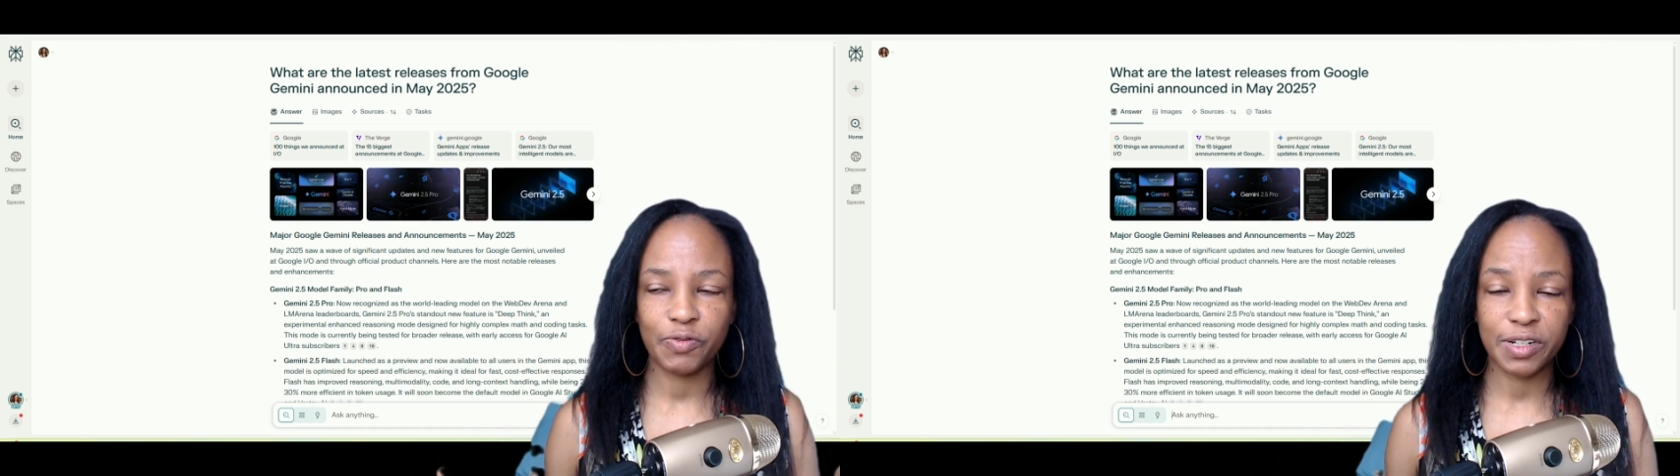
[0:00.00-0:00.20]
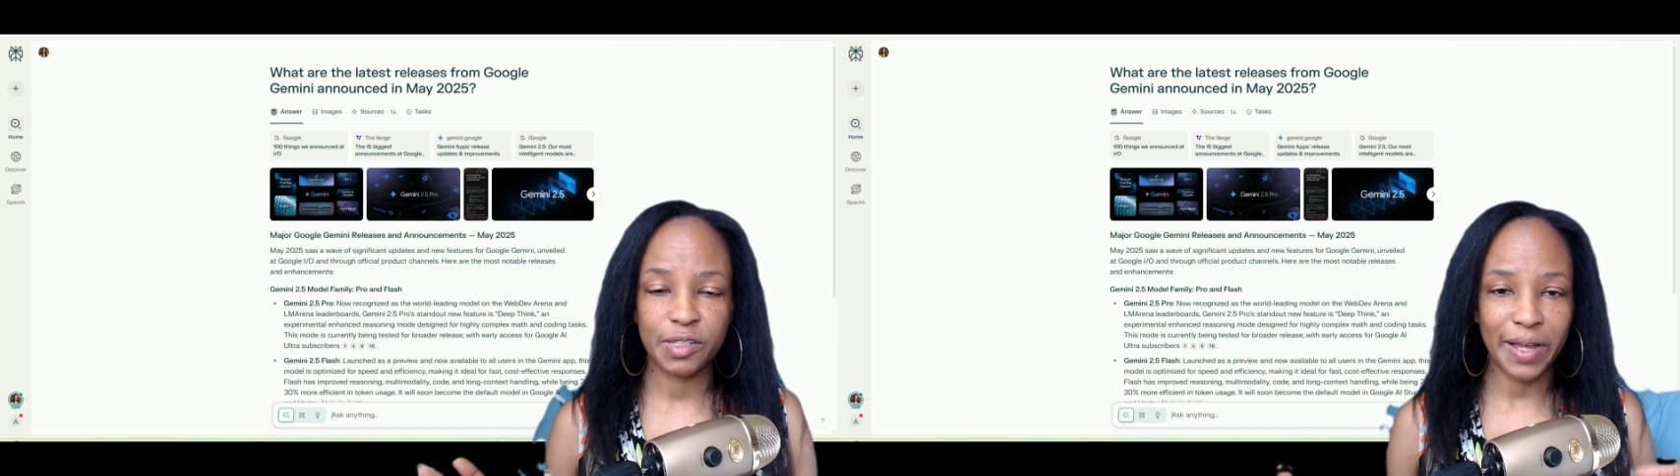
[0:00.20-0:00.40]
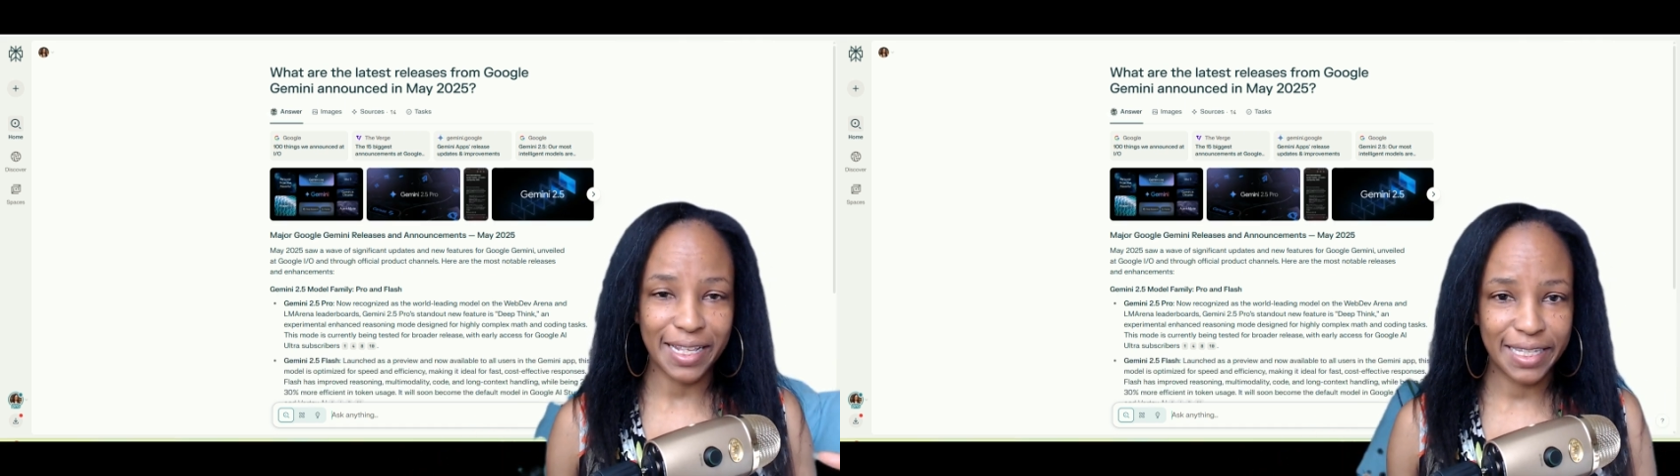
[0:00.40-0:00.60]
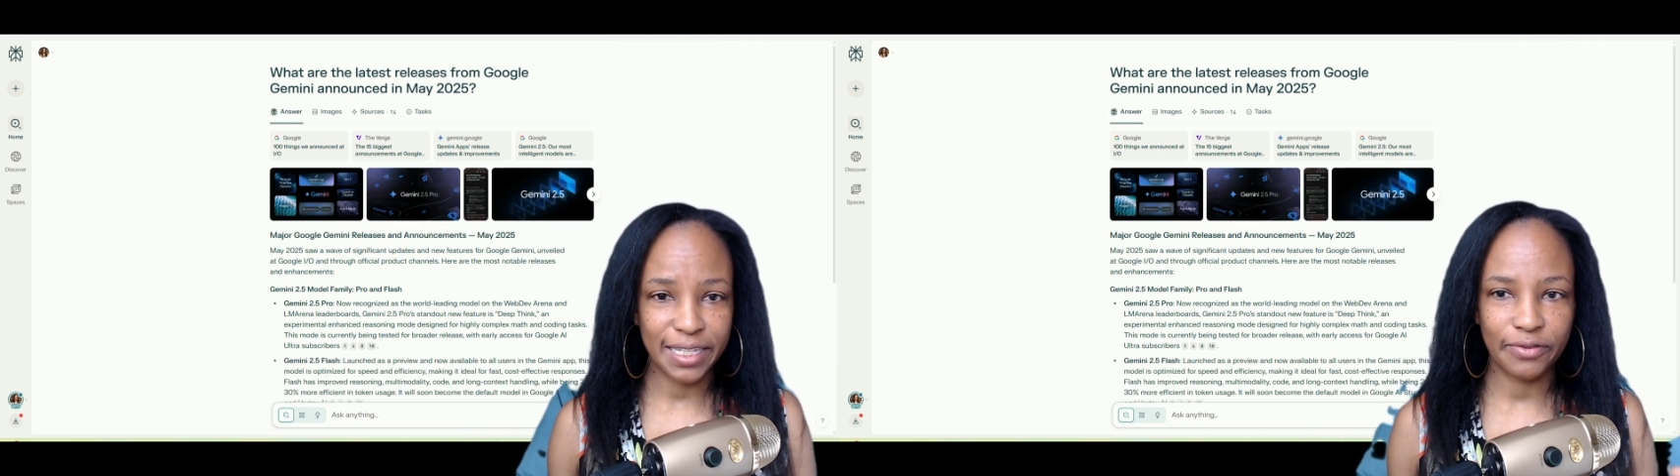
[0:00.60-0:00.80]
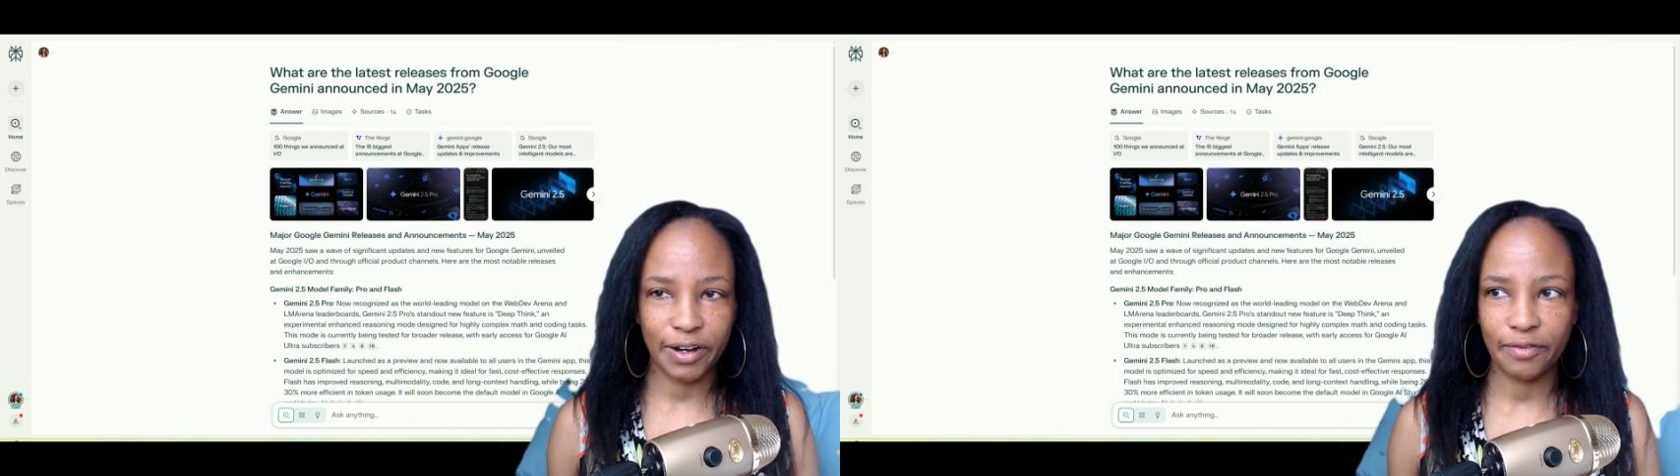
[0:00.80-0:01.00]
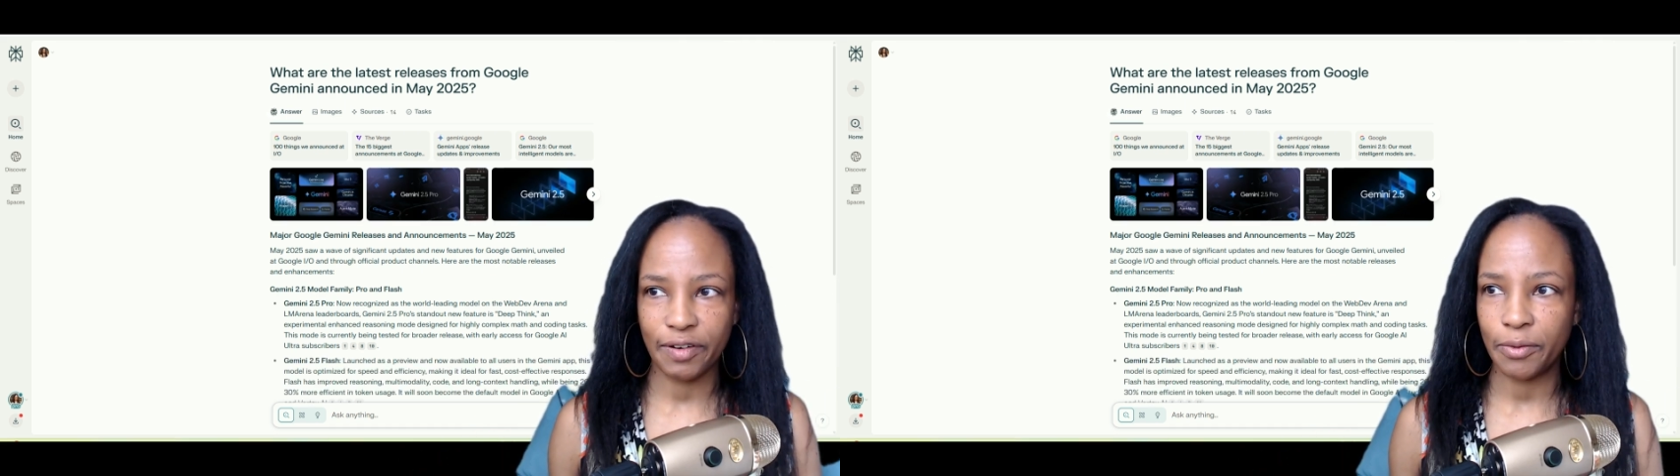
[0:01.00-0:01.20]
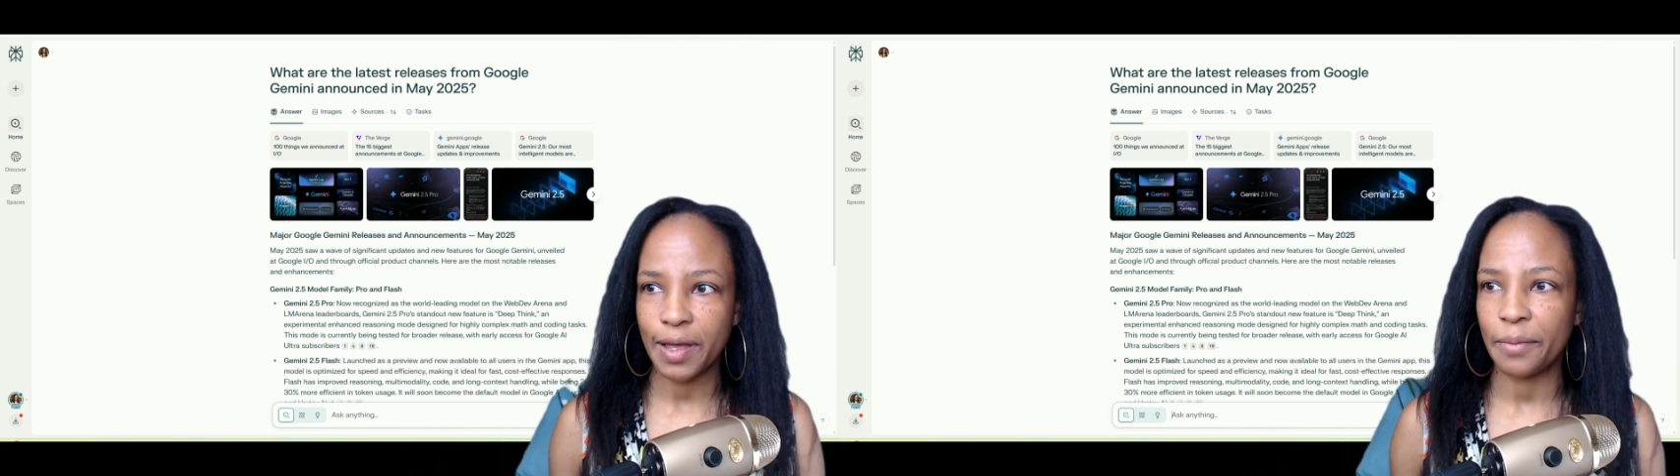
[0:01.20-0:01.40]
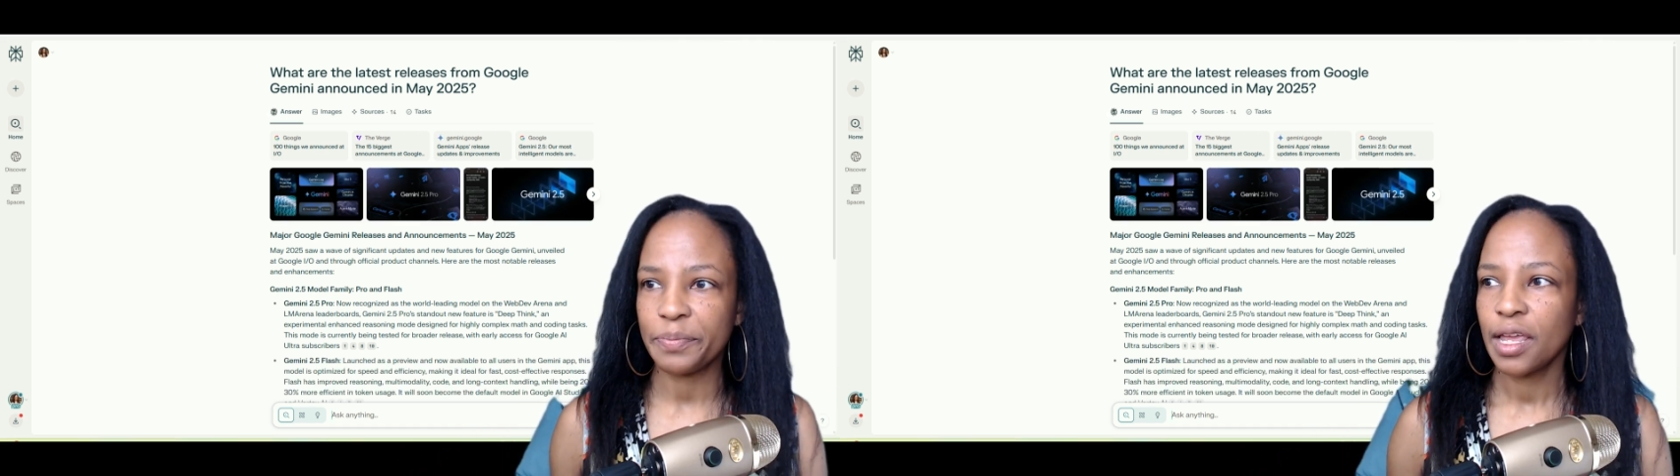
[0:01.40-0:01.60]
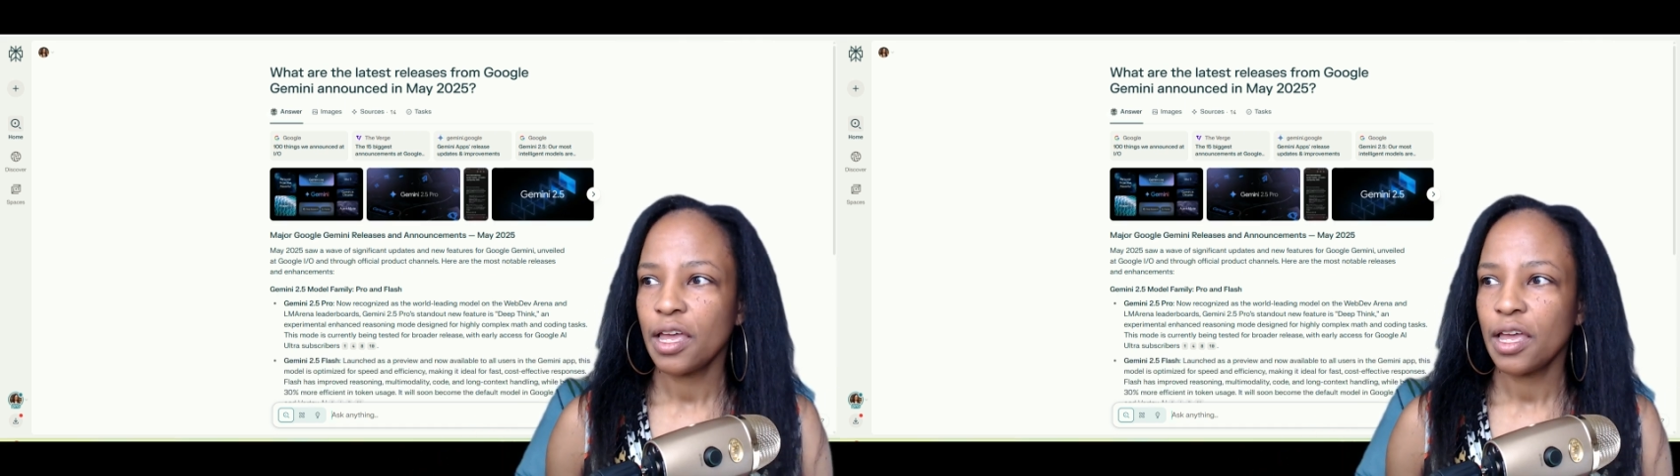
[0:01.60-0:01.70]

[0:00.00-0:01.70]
responses very, very well.